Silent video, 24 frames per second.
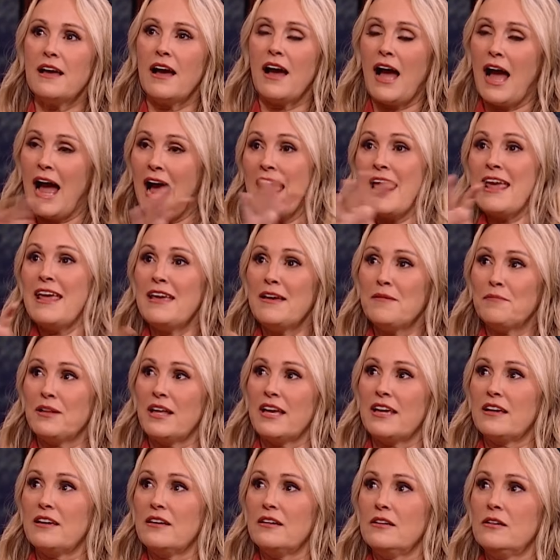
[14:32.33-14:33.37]
I am
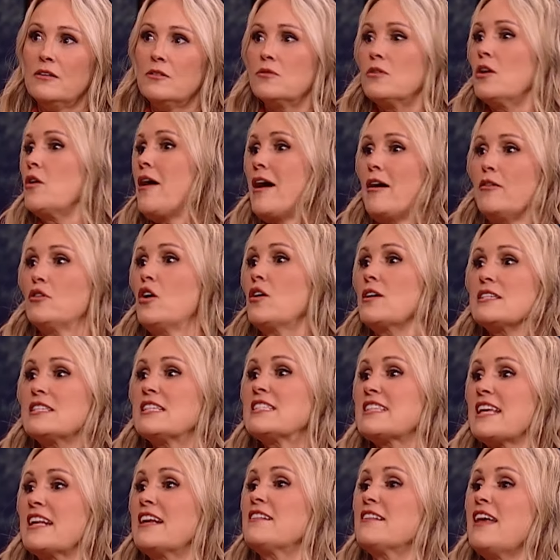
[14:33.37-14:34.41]
like, oh no, how long is
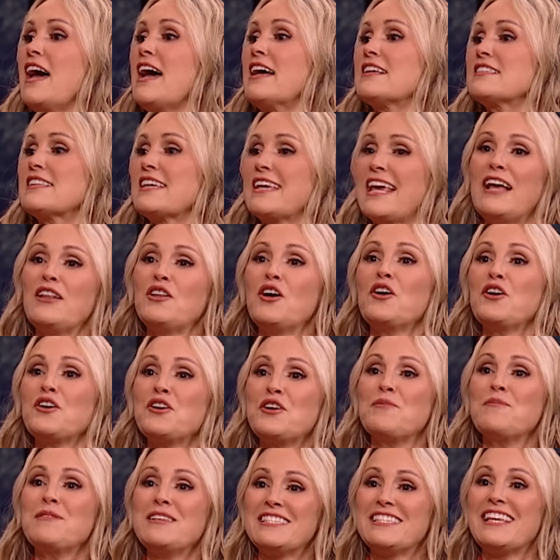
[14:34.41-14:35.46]
this going to last? Like, how long are you
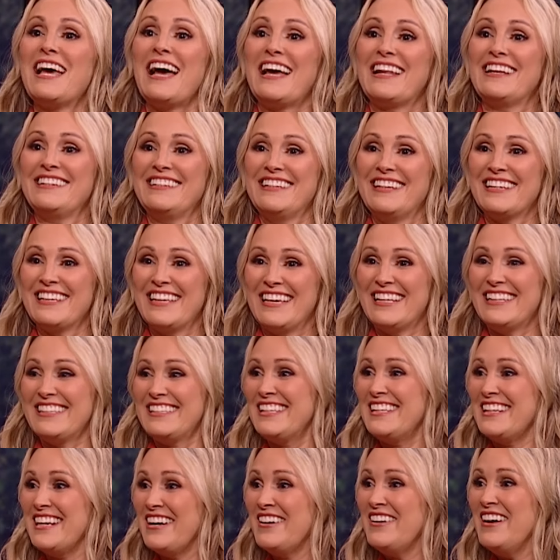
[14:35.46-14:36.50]
going to be sad again?
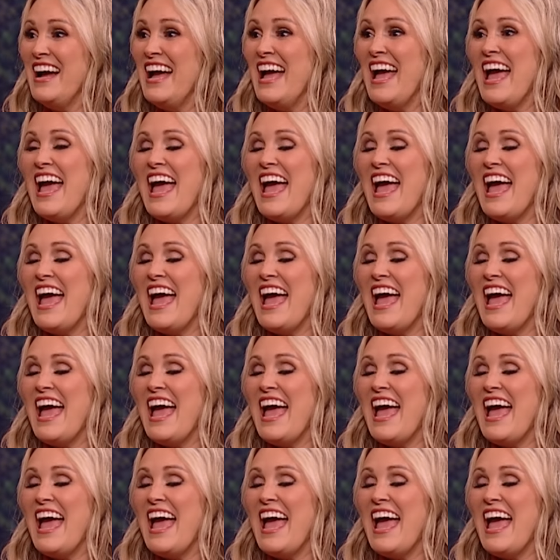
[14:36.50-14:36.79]
You know?